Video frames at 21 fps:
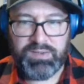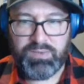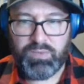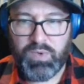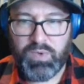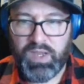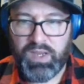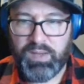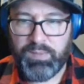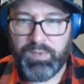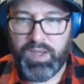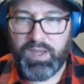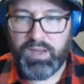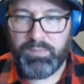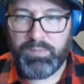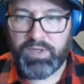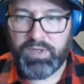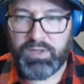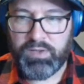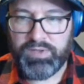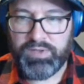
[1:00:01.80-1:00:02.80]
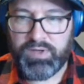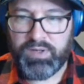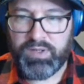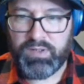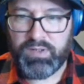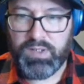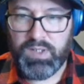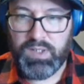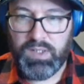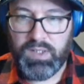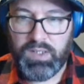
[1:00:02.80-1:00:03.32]
why am I on Mingo there,
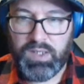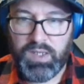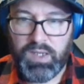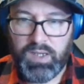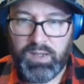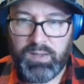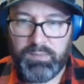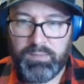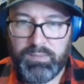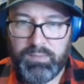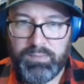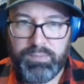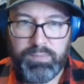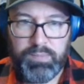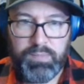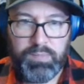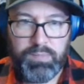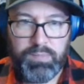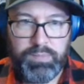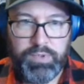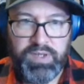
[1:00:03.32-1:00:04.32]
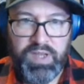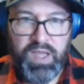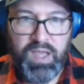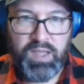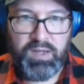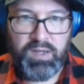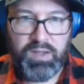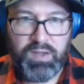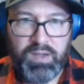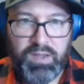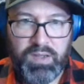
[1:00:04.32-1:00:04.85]
Neil? But
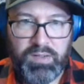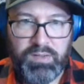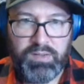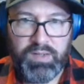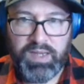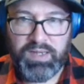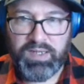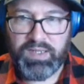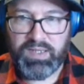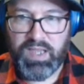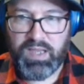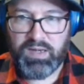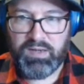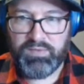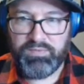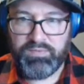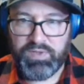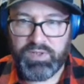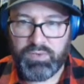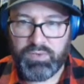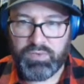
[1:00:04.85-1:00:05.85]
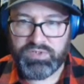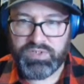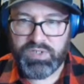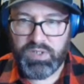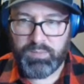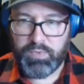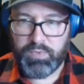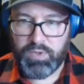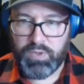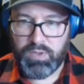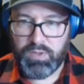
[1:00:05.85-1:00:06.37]
not on any kind of huge
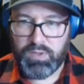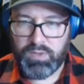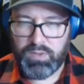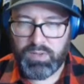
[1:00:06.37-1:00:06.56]
number.